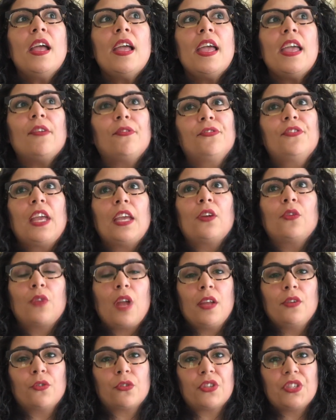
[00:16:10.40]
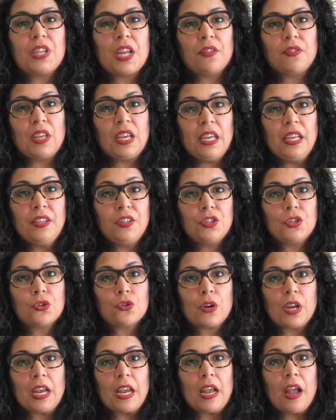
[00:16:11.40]
if they don't understand the
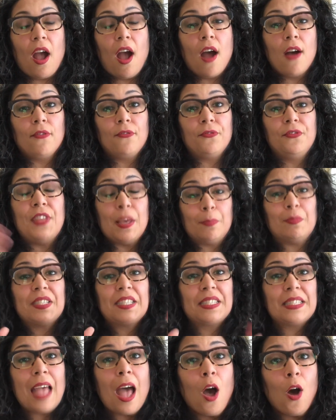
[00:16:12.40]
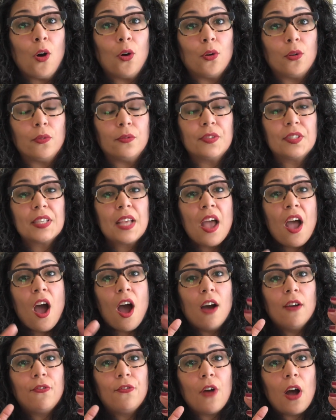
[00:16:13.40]
history of themselves,
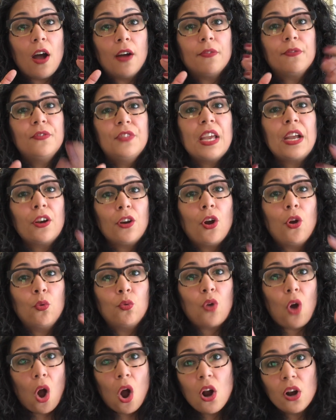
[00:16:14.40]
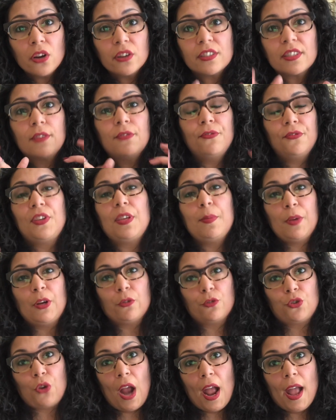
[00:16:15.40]
of their own art of female
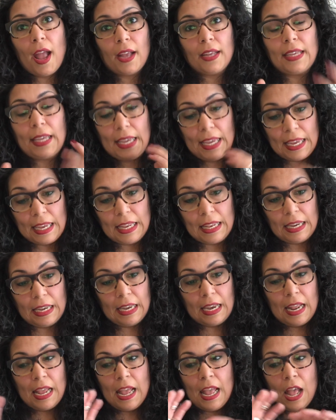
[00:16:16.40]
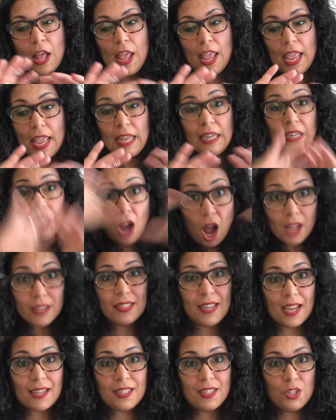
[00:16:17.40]
drag in
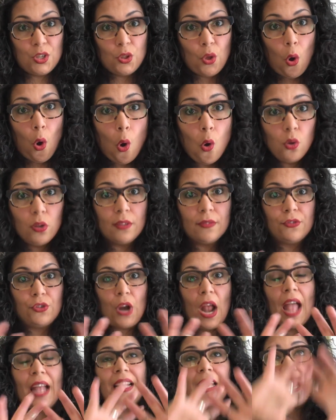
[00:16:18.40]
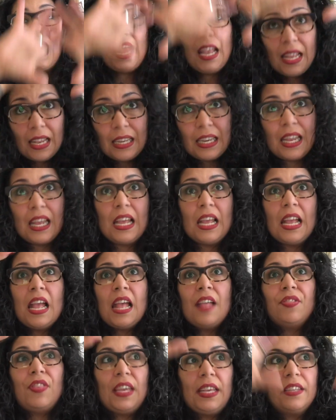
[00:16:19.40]
context to the whole of drag, and
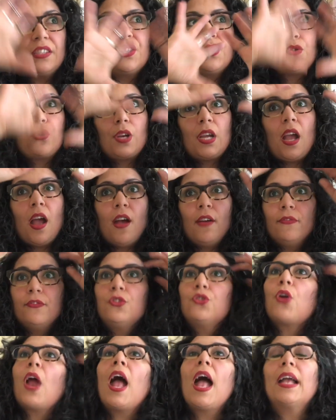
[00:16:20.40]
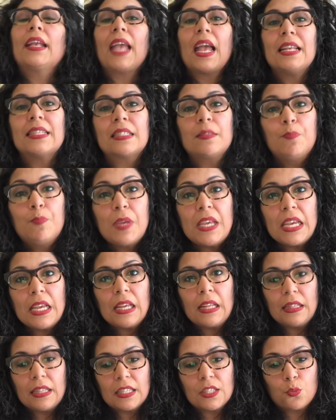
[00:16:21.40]
the history of drag as
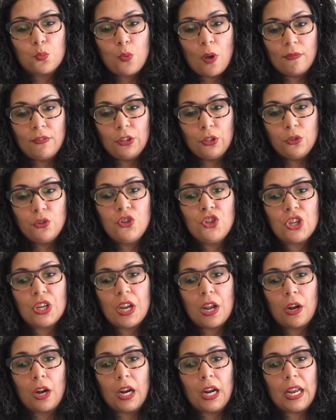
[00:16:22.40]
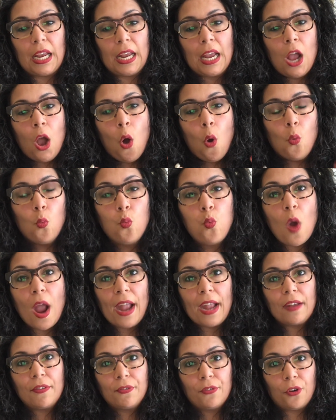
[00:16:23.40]
being this revolutionary
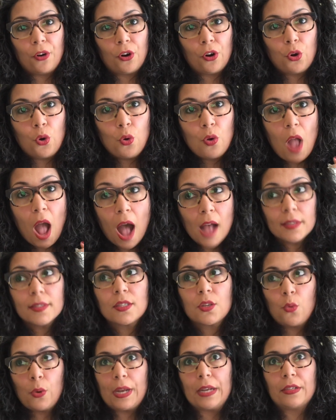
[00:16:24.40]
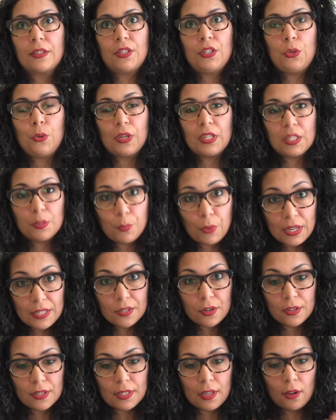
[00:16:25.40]
way for us queers to express
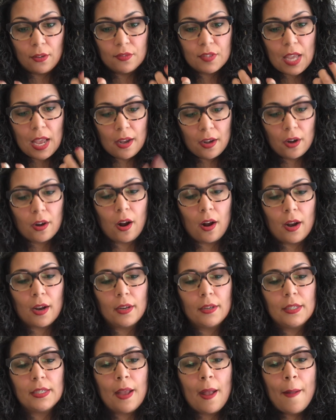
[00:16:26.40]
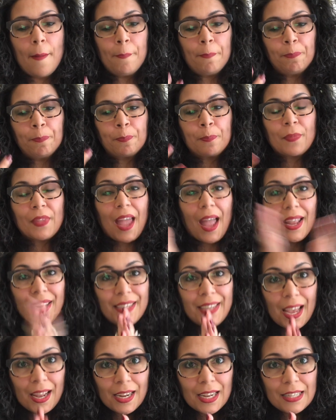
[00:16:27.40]
ourselves in our art, I
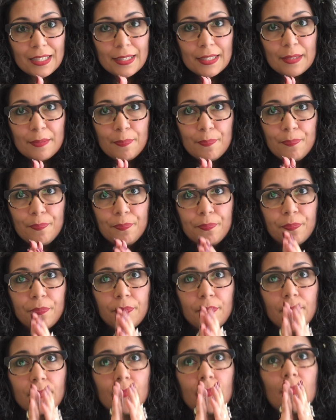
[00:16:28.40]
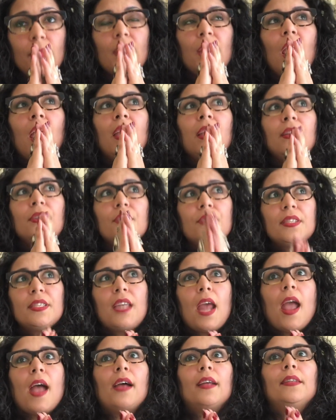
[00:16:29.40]
get it. I
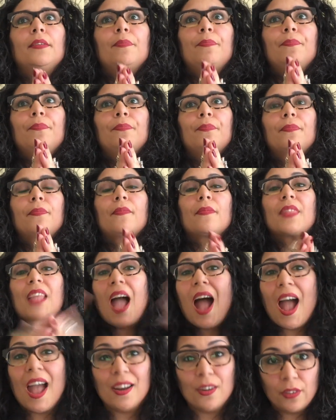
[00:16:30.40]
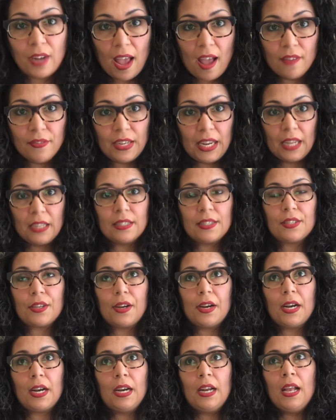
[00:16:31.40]
understand. I don't have an
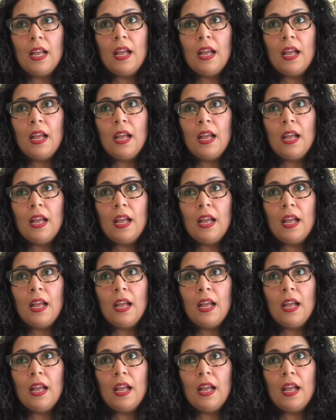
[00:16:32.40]
answer.